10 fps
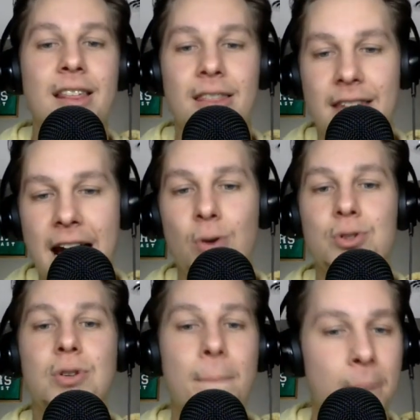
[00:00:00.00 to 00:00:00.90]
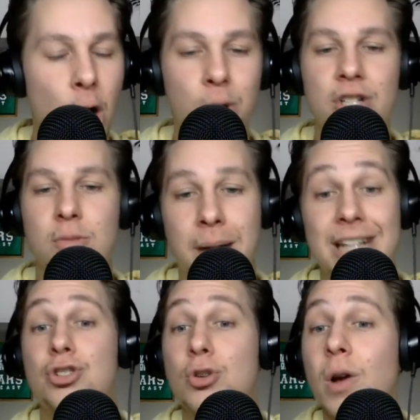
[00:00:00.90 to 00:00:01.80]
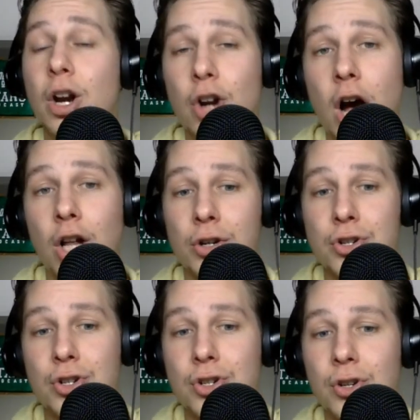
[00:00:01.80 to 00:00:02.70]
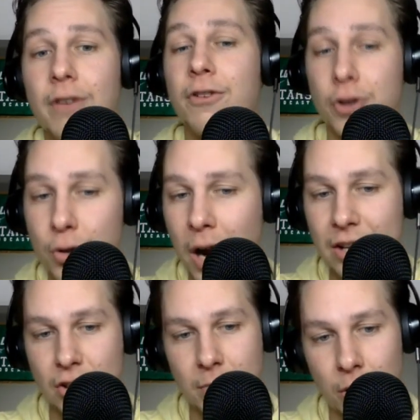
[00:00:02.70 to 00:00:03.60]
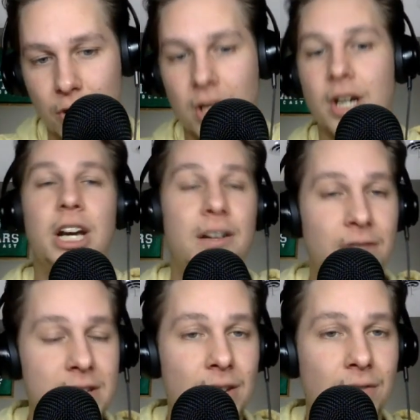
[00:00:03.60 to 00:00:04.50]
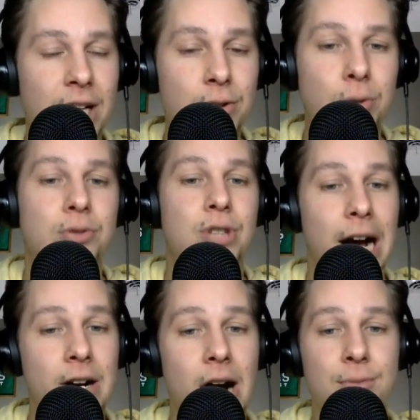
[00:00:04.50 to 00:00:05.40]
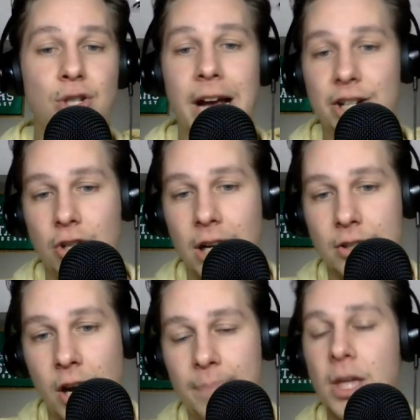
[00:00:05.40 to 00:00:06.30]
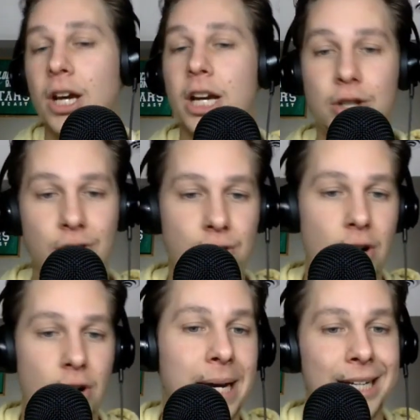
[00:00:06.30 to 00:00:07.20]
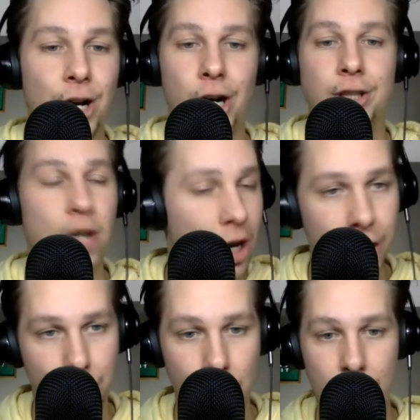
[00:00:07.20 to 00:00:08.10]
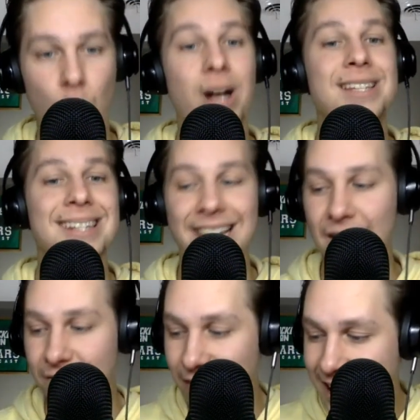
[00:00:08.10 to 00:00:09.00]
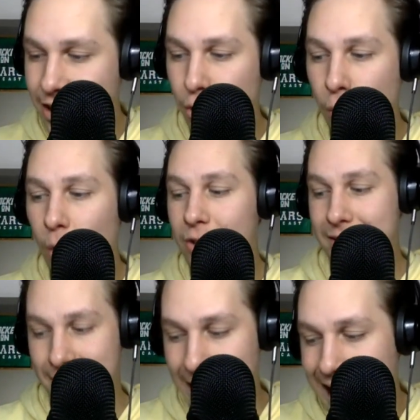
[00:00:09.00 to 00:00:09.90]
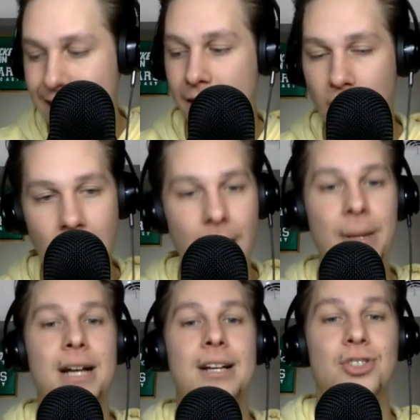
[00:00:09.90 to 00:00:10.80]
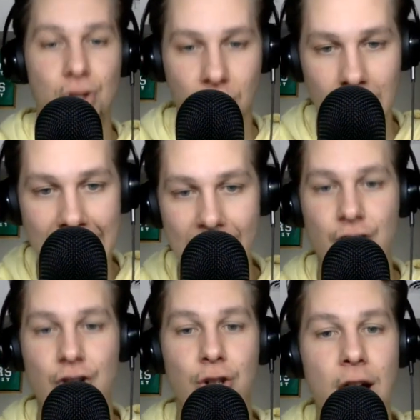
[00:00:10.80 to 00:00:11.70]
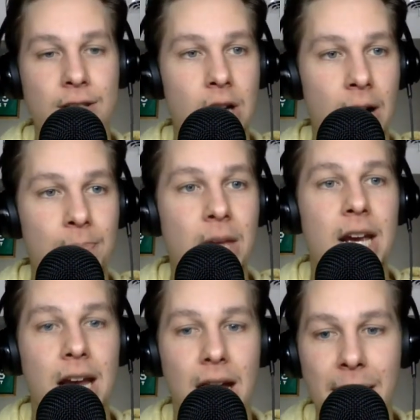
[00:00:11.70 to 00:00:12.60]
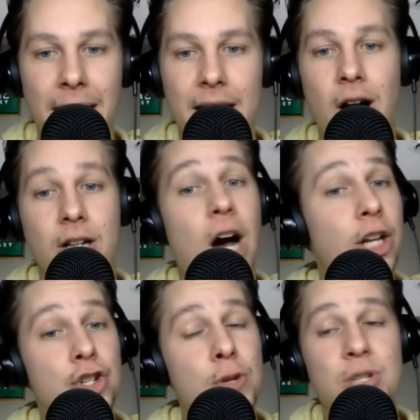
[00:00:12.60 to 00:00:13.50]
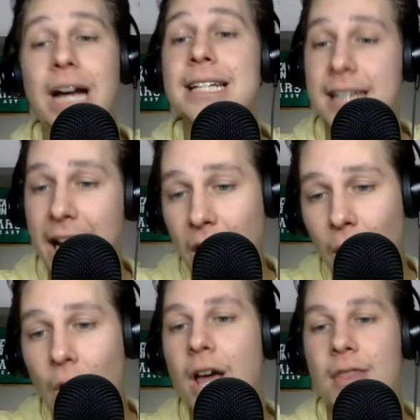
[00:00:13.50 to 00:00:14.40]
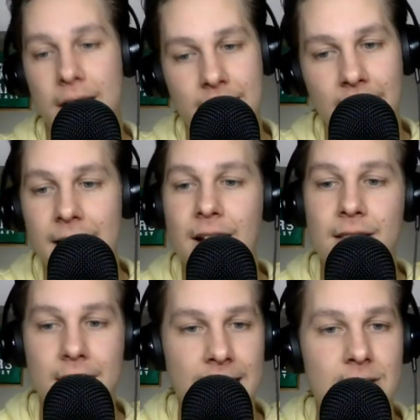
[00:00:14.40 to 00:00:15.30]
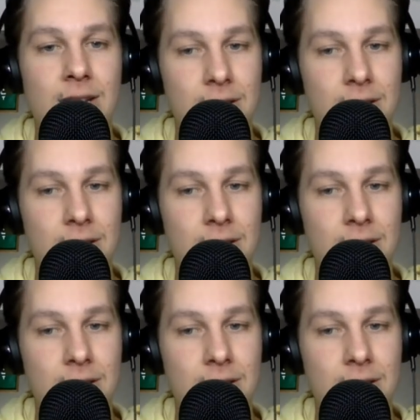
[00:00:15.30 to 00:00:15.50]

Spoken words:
those bonus bets. $200 for new customers. And visit FanDuel.com/lockedon and you can start betting on college hoops. Once again, FanDuel.com/lockedon and bet on college hoops until they cut the nets